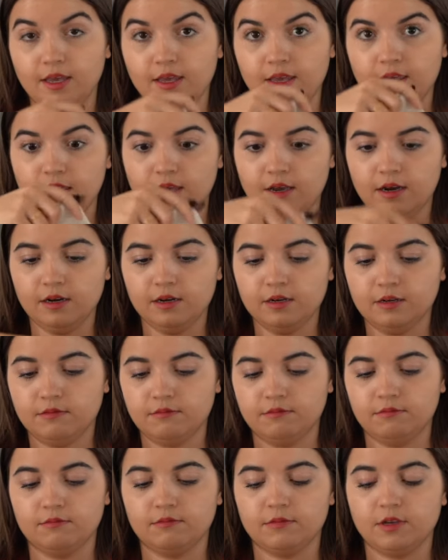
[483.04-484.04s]
here,
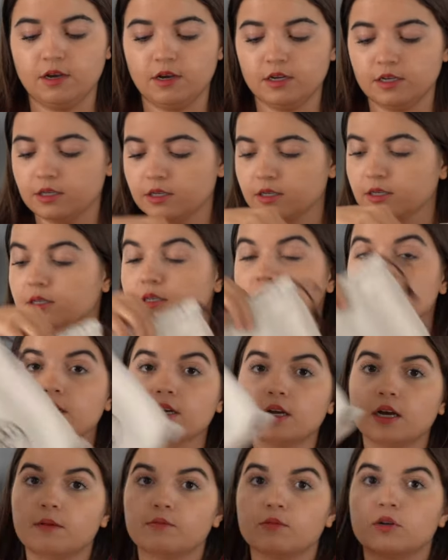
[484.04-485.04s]
gosh,
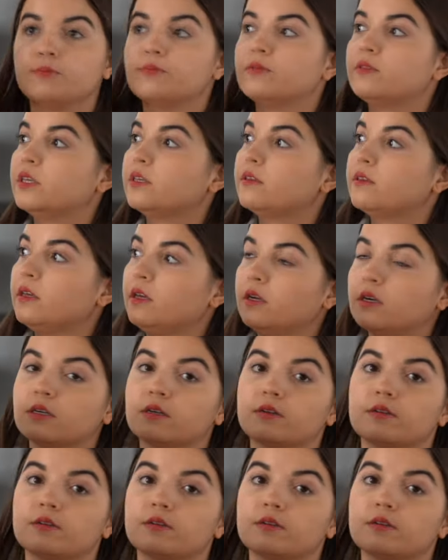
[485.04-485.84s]
I'm gonna put this here